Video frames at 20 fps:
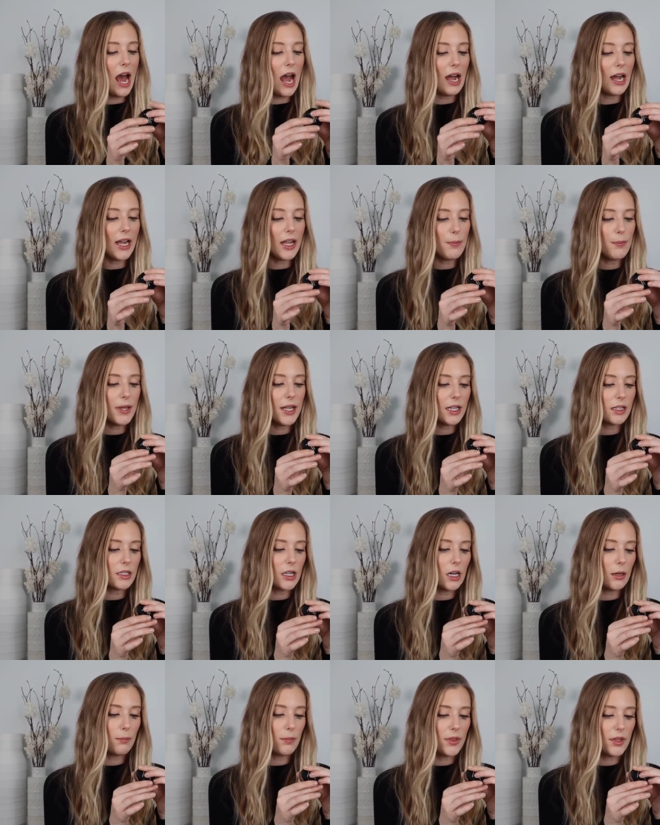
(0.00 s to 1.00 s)
I picked
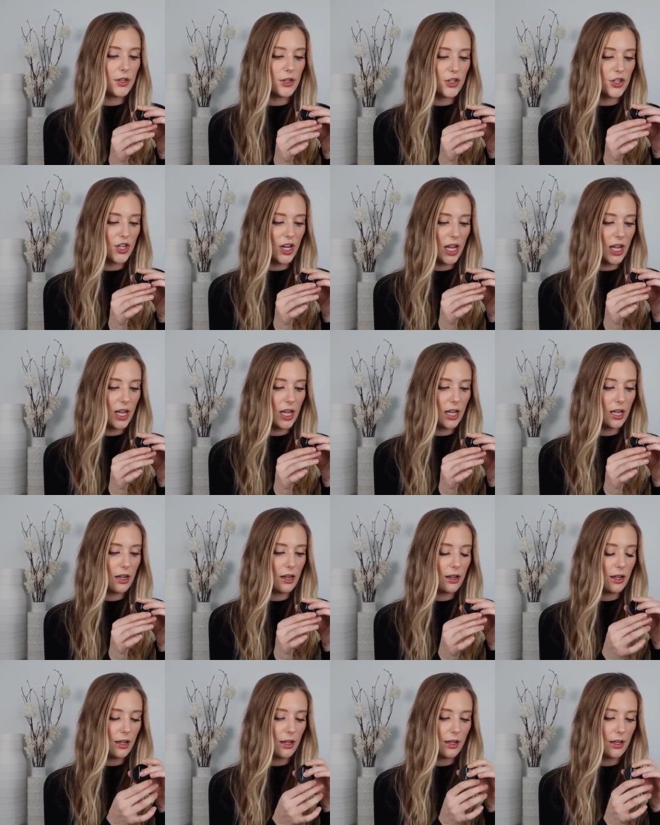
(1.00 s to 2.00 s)
up the
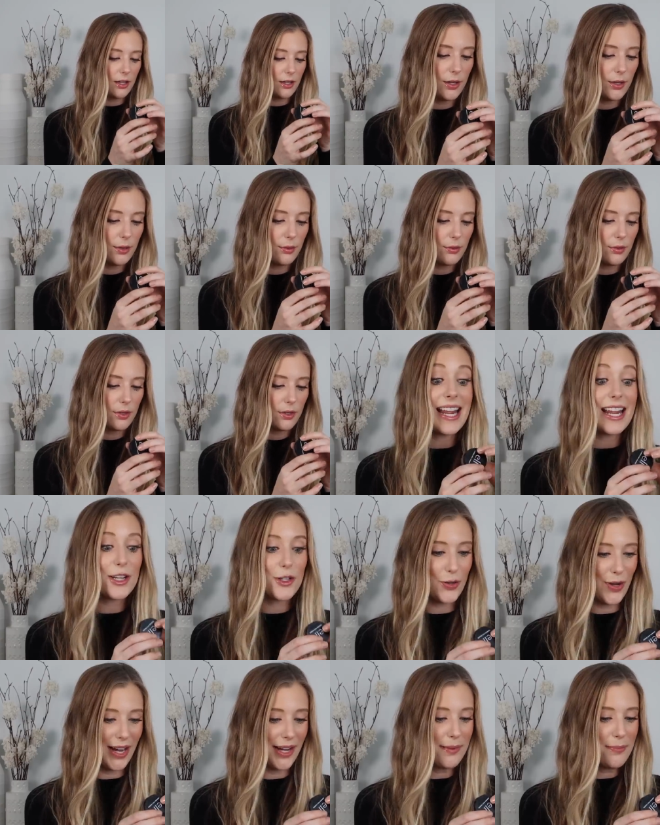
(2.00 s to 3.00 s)
shade, oh, Day
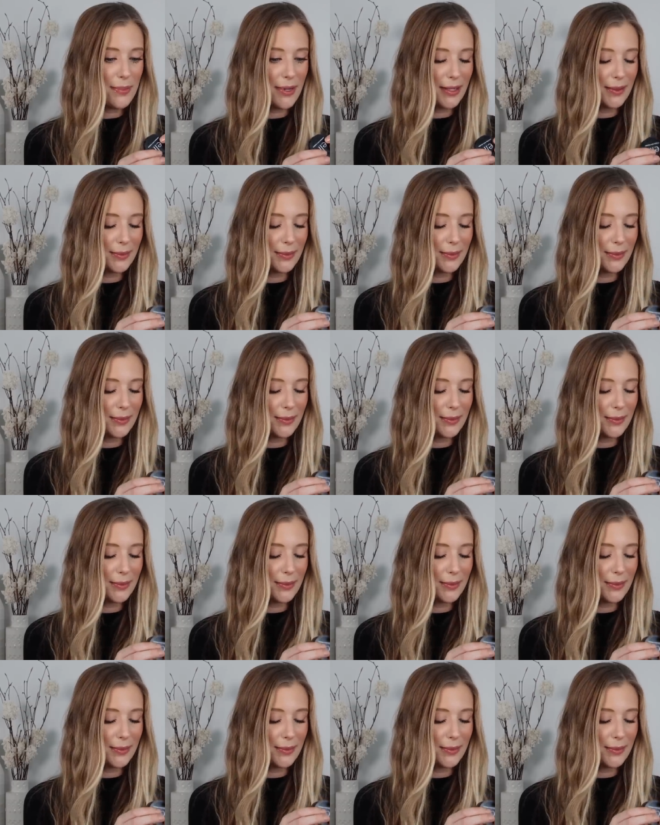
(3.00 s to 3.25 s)
Trip